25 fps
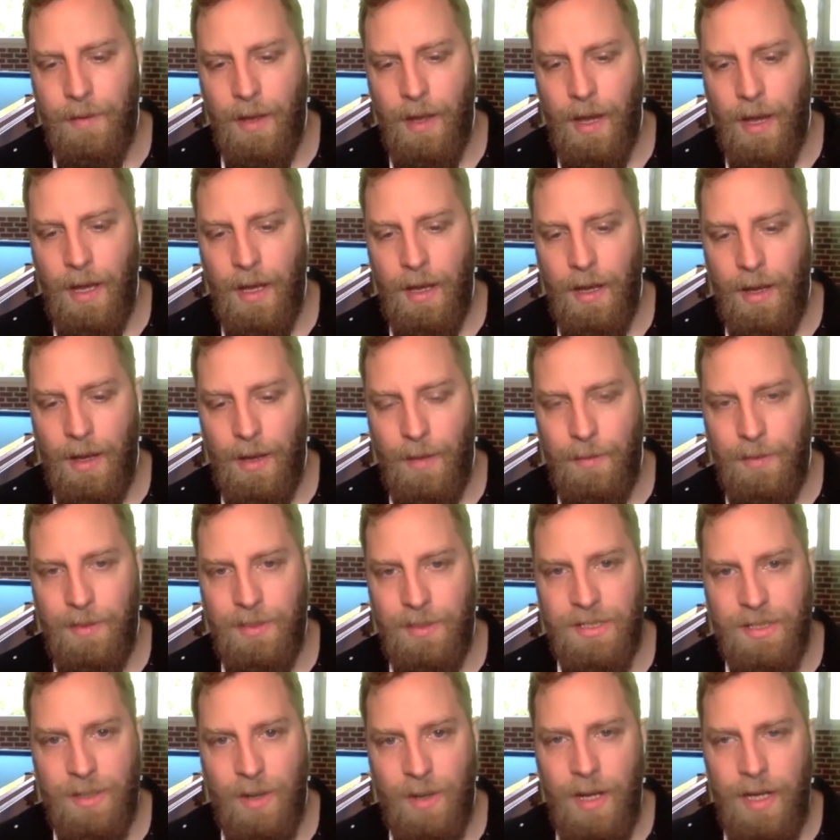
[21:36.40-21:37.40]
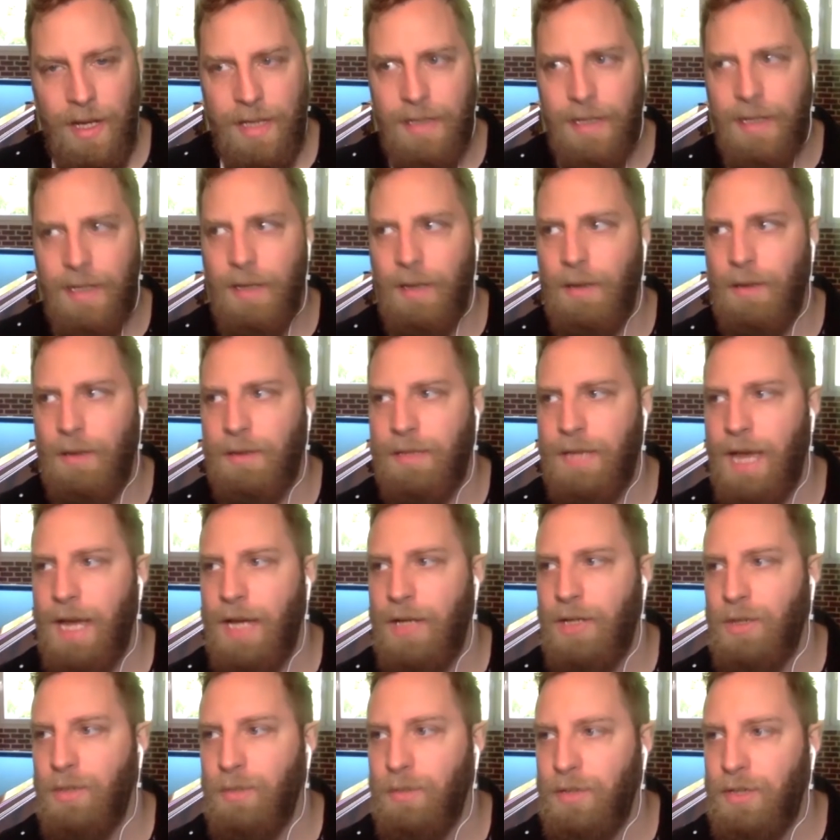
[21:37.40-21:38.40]
I mean, slight little
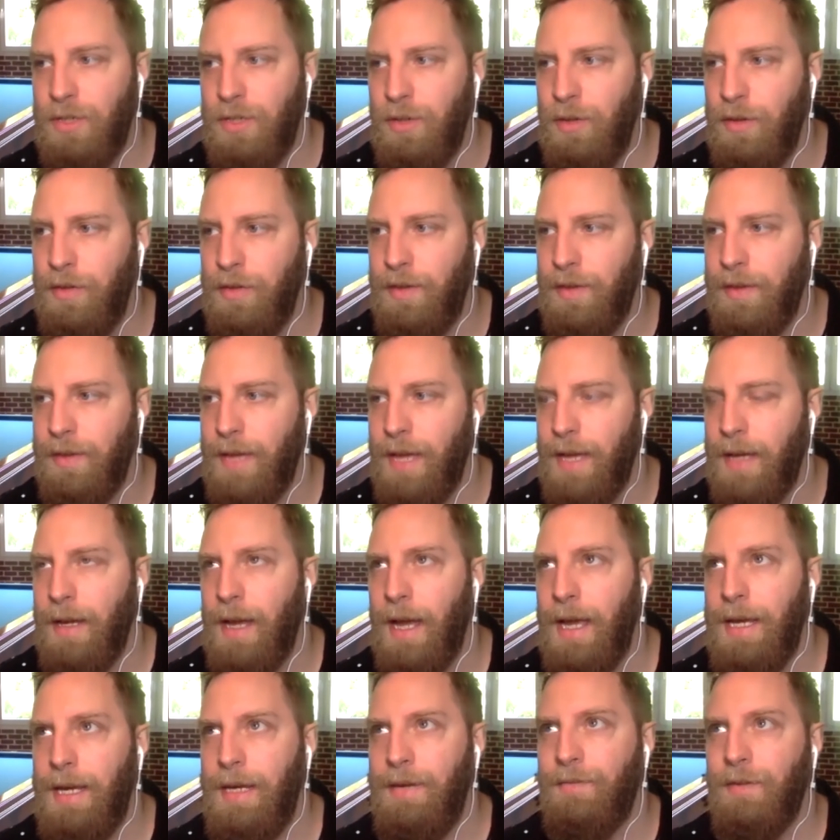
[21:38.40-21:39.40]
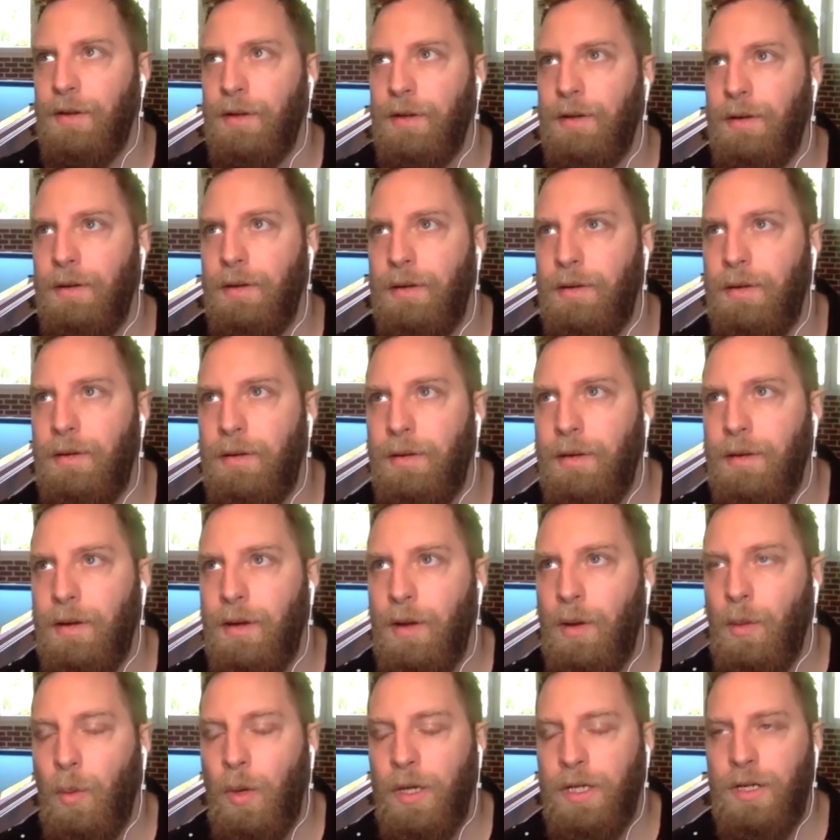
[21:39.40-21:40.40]
tangent, but do you not think that even
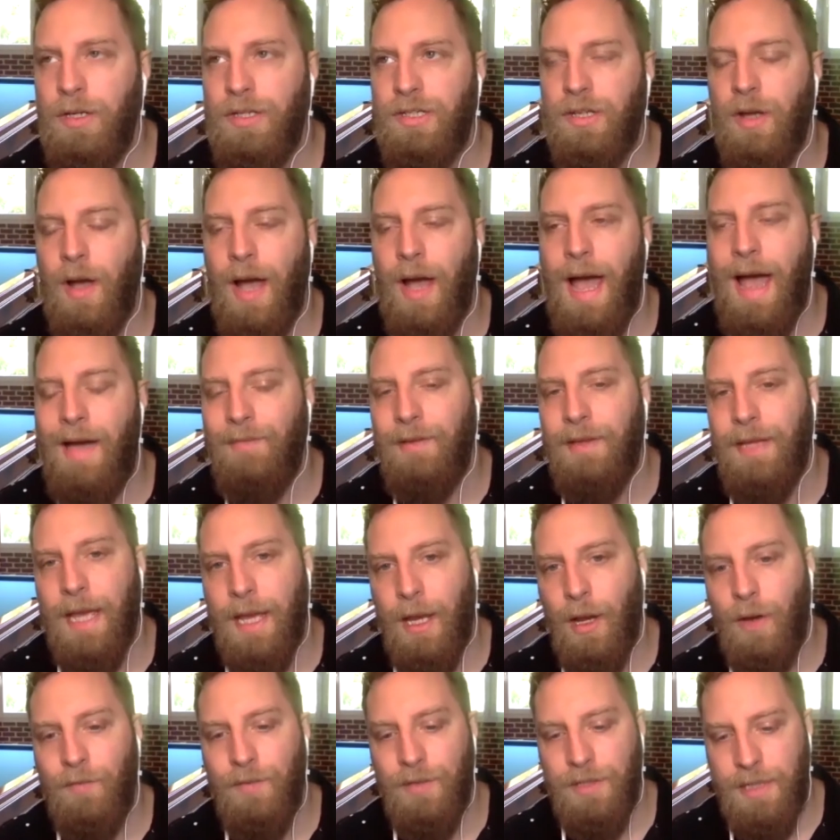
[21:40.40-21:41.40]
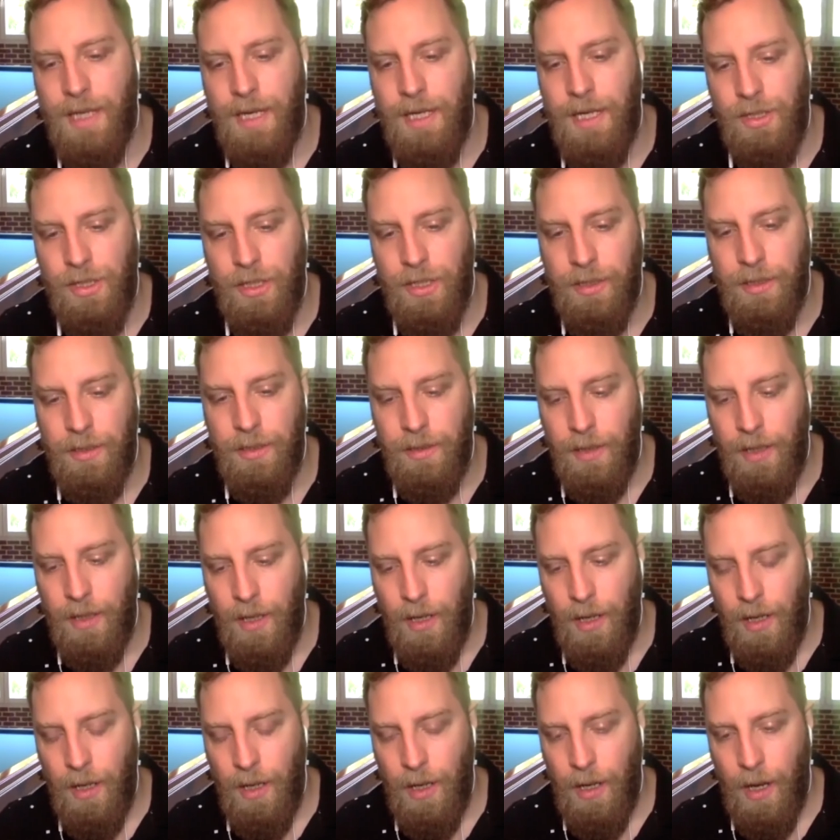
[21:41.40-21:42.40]
when you start having that conversation,
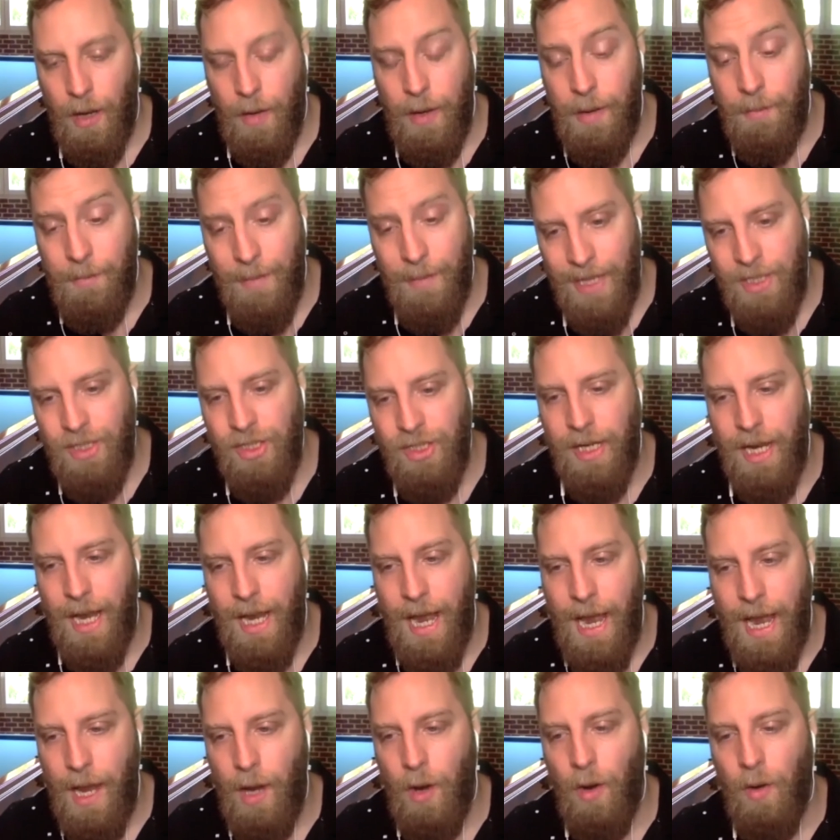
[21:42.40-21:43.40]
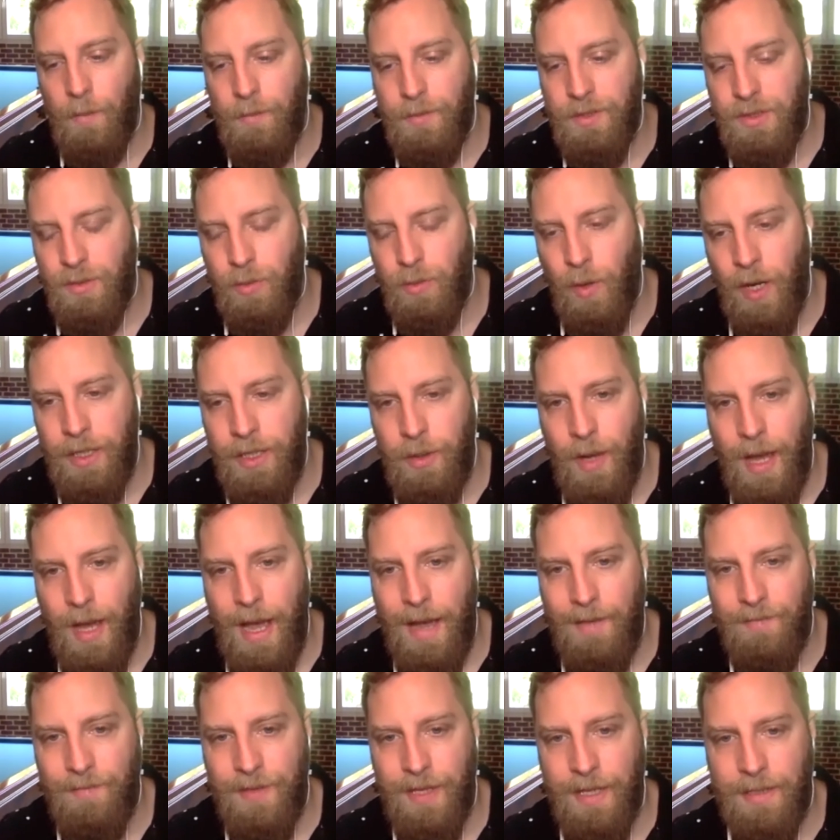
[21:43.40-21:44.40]
I imagine it helps when you
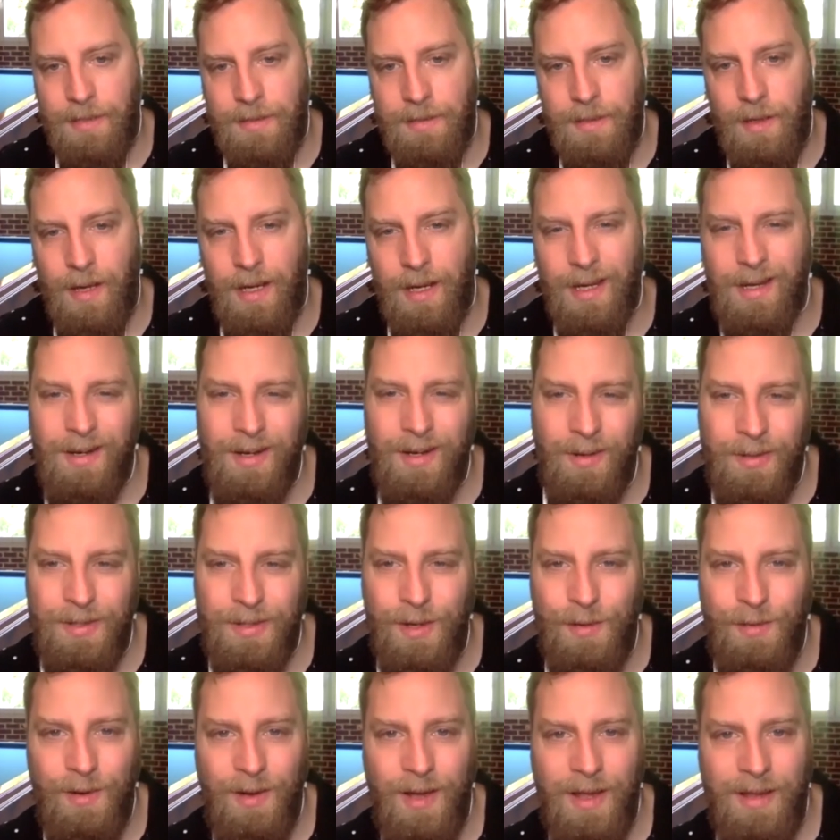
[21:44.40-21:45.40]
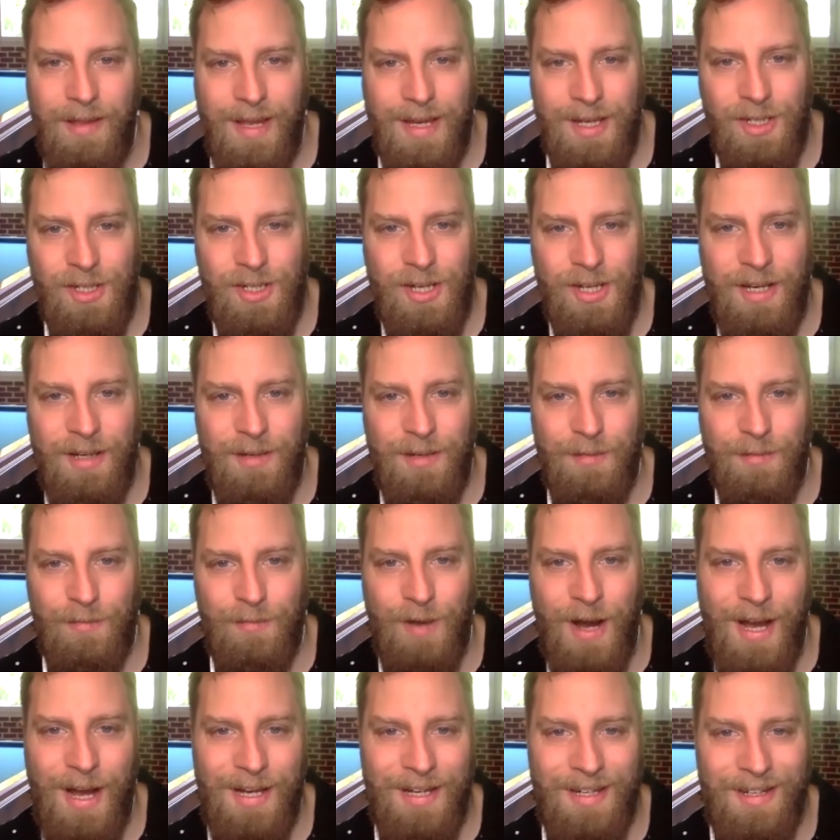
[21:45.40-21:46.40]
have things like, oh, I don't like that shade of
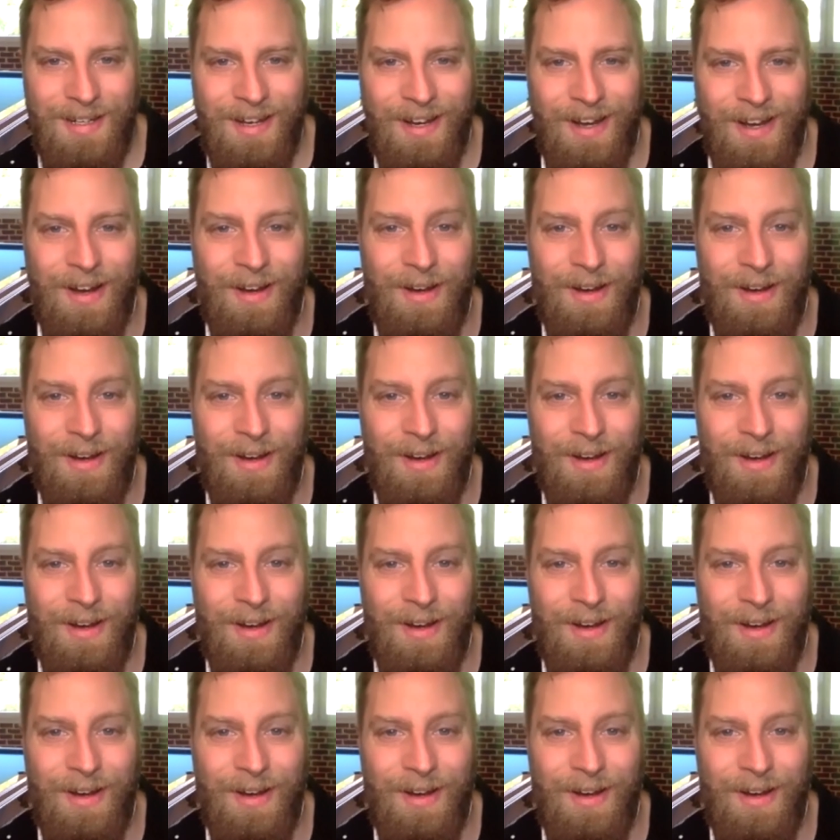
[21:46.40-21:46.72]
red, you know?